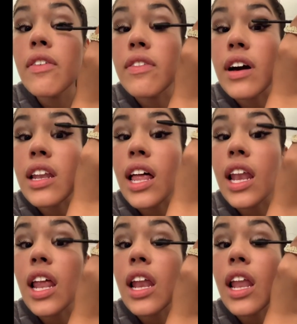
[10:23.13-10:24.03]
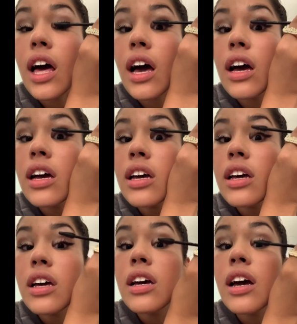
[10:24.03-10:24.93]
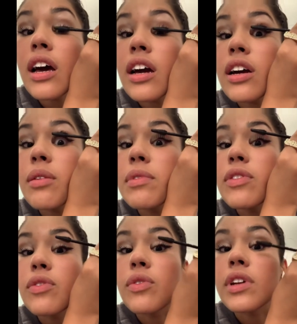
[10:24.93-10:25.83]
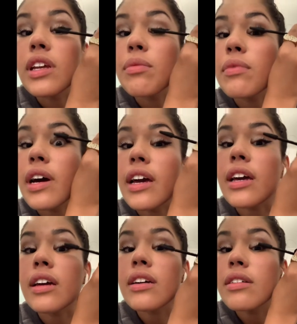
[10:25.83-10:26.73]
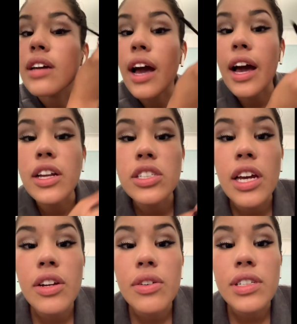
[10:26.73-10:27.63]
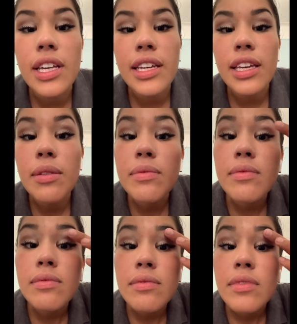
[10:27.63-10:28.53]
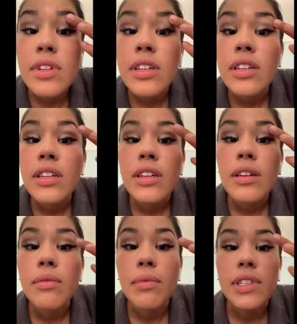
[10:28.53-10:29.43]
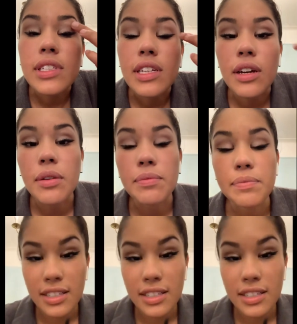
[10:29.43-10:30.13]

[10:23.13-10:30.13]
Ba la la la. I could be ruining my eyeshadow because I keep messing up.